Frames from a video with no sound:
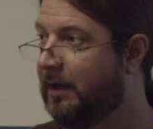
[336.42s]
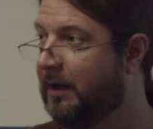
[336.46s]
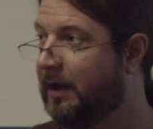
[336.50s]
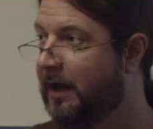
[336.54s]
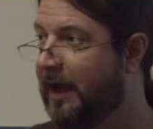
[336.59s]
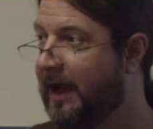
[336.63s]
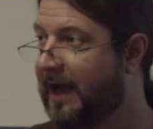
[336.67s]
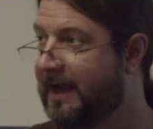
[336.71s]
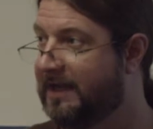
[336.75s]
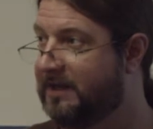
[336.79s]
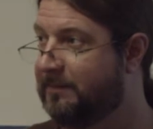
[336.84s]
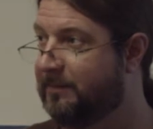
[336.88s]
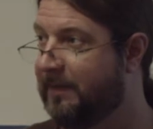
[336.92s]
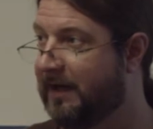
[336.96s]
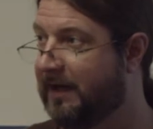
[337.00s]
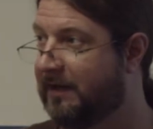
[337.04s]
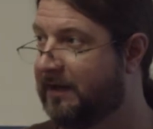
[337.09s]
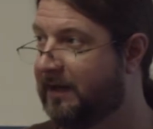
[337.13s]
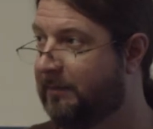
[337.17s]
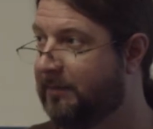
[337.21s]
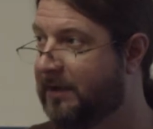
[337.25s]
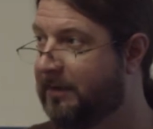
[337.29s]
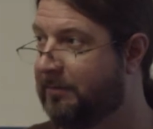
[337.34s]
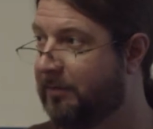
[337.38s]
aspect
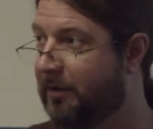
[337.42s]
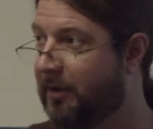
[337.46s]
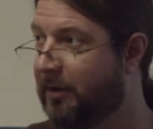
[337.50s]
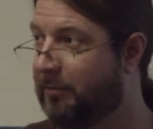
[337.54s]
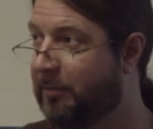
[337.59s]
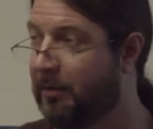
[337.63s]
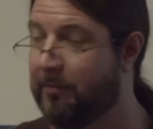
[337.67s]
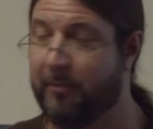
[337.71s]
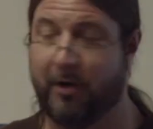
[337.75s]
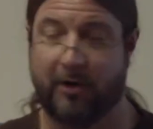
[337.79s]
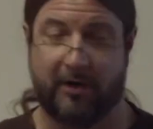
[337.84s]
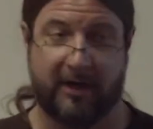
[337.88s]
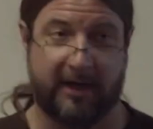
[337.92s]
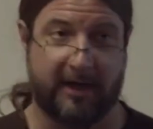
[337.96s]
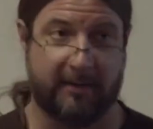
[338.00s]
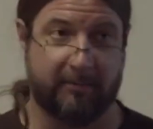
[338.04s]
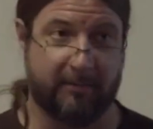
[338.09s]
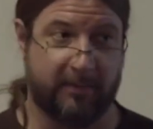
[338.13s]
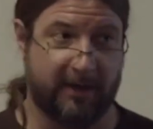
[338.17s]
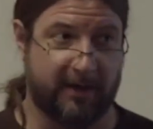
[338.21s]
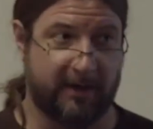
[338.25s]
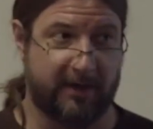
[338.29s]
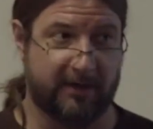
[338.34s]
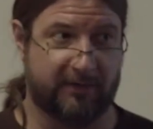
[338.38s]
that people are promoting.
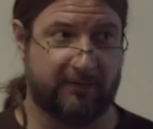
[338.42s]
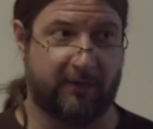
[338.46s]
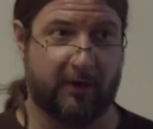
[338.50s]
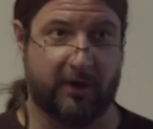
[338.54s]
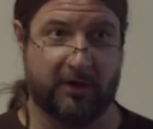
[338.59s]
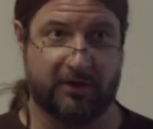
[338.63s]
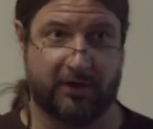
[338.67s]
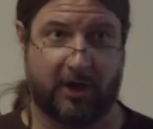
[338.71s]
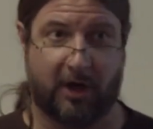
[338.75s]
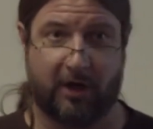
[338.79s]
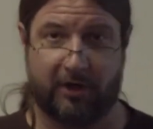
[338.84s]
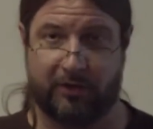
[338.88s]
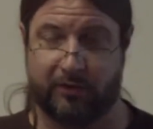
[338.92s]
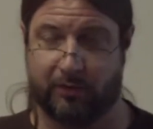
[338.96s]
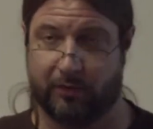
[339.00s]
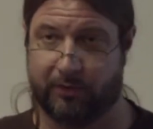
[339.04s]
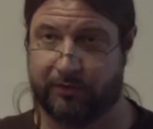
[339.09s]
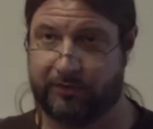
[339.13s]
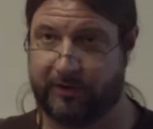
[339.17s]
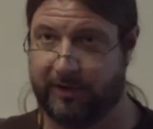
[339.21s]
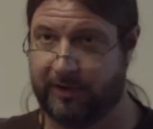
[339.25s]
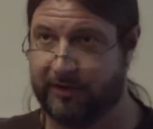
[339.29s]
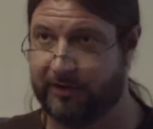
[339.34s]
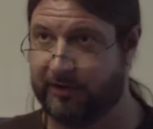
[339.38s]
But as far as our tool
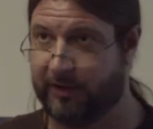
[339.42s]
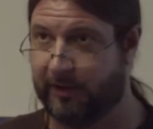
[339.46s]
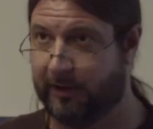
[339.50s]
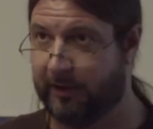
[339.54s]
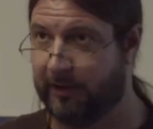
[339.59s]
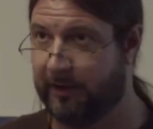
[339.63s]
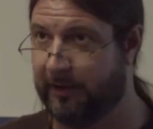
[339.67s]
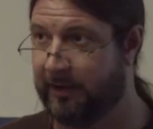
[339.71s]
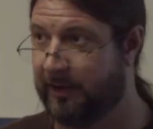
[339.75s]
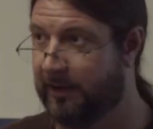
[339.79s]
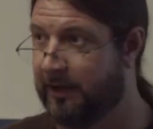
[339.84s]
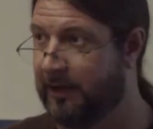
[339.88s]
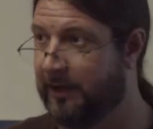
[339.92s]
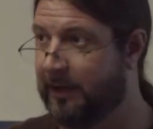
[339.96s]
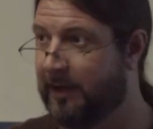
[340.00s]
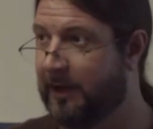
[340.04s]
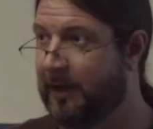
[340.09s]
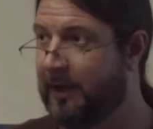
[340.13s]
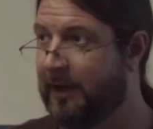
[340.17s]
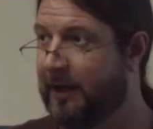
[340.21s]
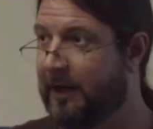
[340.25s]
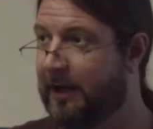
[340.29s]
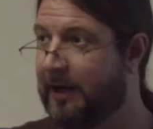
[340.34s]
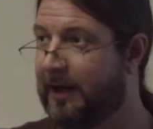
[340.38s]
is concerned,
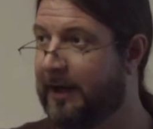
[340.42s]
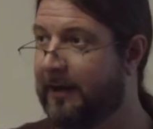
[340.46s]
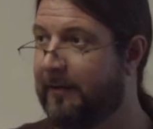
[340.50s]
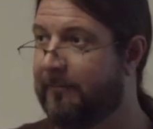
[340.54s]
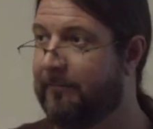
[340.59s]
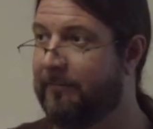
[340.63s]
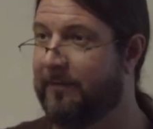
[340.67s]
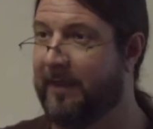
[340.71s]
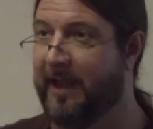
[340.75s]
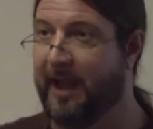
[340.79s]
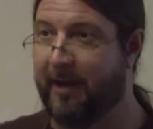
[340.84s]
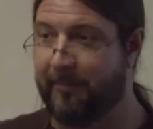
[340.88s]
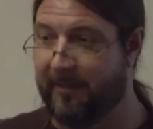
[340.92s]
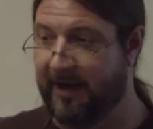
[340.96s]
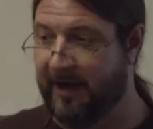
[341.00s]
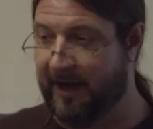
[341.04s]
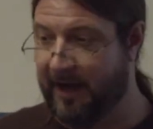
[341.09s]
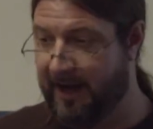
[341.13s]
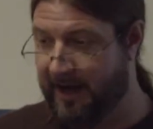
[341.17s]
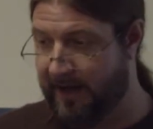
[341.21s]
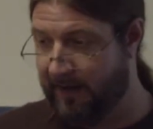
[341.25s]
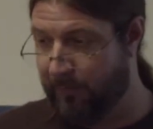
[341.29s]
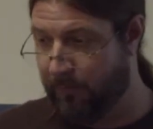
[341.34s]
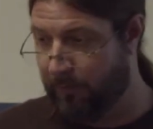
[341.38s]

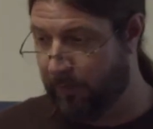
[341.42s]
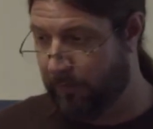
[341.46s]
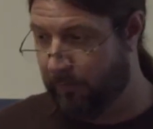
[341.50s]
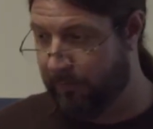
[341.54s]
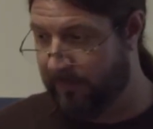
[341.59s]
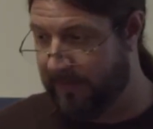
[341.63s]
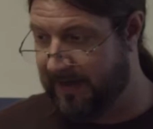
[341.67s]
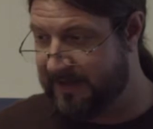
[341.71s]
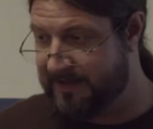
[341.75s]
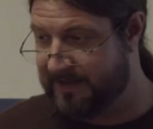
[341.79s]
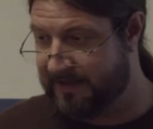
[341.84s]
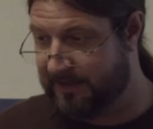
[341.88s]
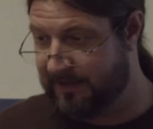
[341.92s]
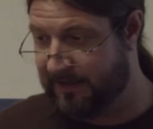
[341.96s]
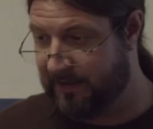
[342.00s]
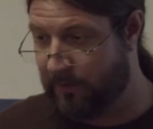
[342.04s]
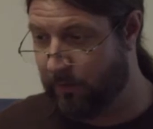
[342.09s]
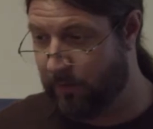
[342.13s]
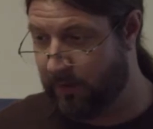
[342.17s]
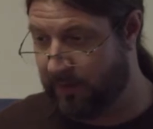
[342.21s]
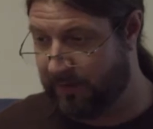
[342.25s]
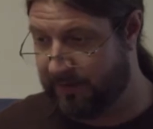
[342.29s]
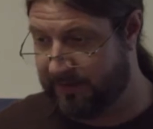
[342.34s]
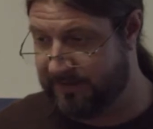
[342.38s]
MAI will basically
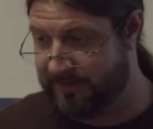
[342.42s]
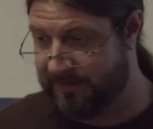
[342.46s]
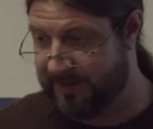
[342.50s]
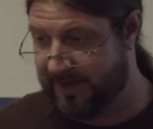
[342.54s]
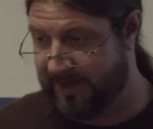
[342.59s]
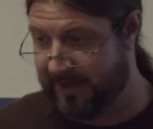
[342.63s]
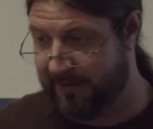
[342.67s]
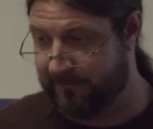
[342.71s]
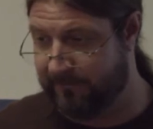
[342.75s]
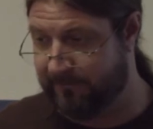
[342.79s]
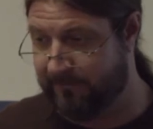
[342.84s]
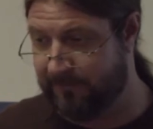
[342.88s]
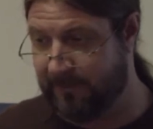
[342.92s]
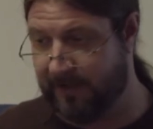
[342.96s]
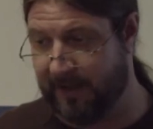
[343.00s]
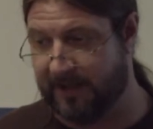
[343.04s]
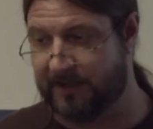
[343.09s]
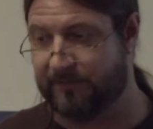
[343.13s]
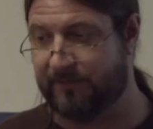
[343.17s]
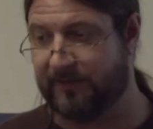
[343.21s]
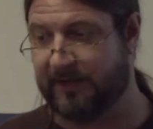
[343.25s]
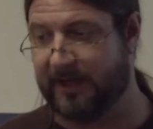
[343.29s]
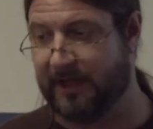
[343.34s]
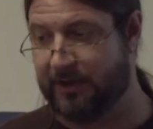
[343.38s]
work the same,
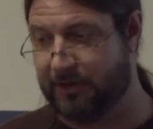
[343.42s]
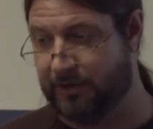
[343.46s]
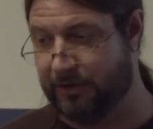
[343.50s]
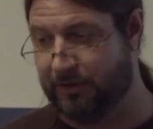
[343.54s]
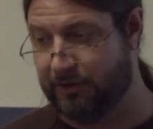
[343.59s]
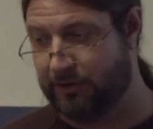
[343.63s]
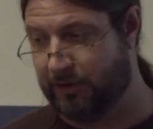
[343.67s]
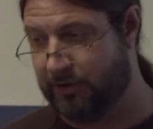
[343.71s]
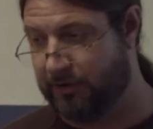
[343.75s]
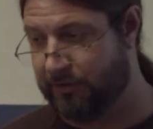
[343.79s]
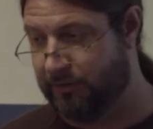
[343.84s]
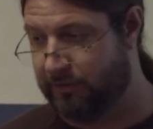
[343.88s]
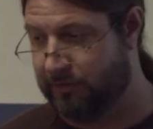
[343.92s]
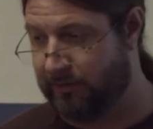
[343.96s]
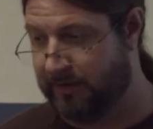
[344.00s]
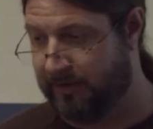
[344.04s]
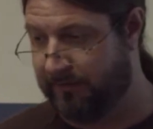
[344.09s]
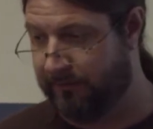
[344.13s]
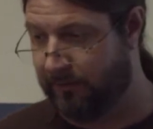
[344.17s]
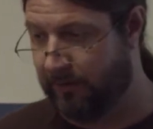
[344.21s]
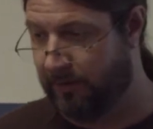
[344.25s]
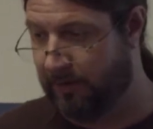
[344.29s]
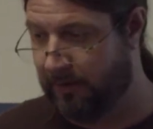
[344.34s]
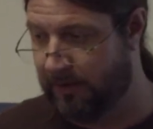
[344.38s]
classification, search,
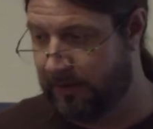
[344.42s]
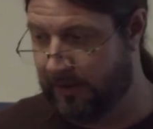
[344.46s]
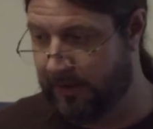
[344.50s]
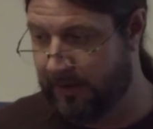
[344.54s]
retrieval.